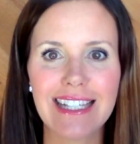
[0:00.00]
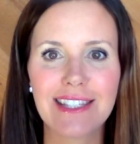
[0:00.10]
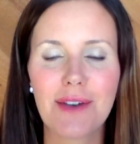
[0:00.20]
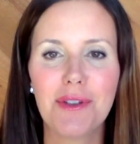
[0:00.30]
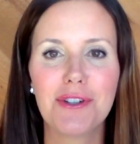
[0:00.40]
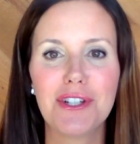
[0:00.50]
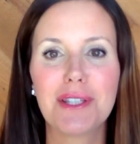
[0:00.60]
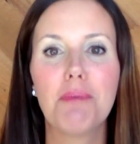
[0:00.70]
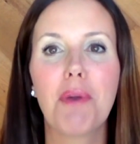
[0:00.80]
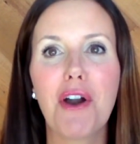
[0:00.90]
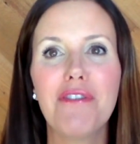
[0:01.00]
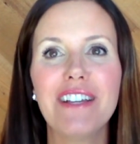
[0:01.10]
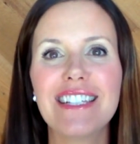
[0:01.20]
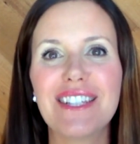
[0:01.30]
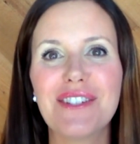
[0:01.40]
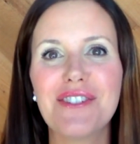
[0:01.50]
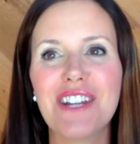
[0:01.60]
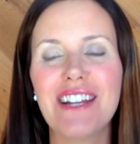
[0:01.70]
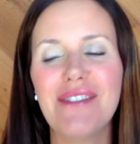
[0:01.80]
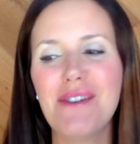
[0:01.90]
And so they're just the perfect
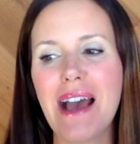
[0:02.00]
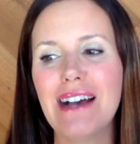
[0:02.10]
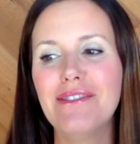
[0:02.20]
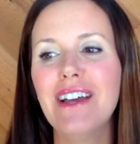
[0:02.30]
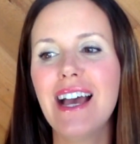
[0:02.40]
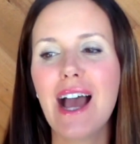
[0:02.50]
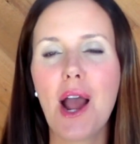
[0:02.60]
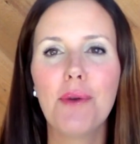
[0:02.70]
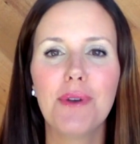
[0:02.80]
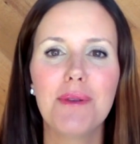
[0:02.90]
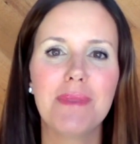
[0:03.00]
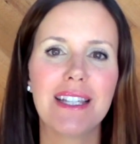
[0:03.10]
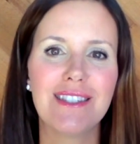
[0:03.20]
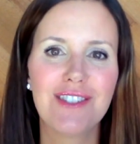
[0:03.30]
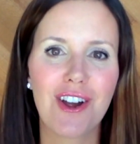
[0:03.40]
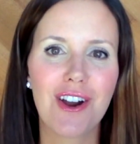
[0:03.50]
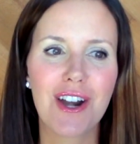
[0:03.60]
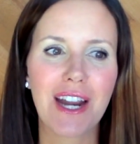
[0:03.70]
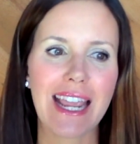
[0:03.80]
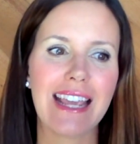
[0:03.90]
solution if you have a room that's
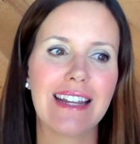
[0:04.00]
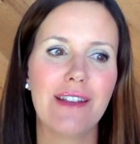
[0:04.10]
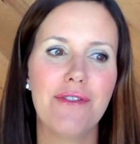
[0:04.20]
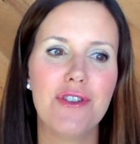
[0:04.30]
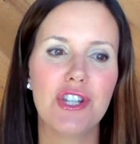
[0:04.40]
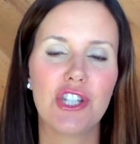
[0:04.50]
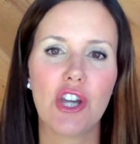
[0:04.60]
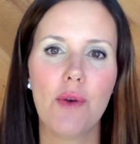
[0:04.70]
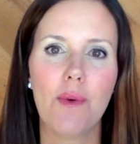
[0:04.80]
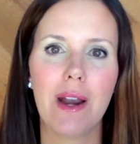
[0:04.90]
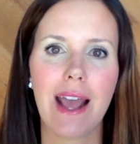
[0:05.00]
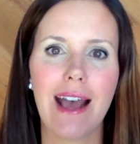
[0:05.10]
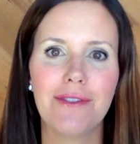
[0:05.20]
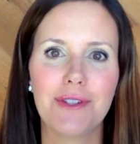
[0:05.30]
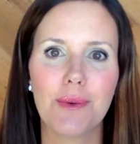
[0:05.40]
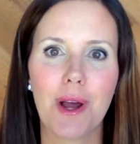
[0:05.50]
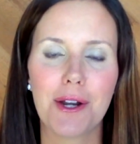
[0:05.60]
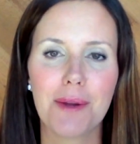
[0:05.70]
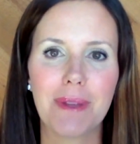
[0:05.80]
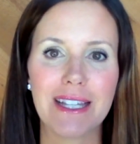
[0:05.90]
dark and if you just don't want to have to water
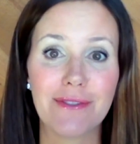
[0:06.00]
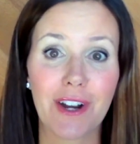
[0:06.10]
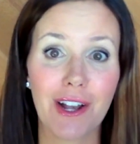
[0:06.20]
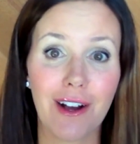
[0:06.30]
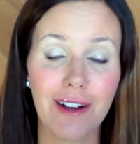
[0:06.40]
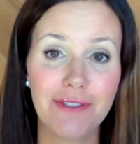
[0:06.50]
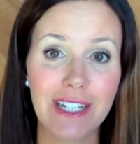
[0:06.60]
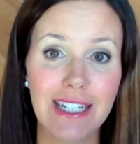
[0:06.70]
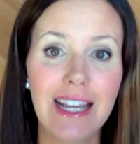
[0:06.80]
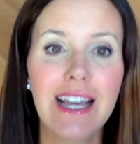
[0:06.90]
your plants very often.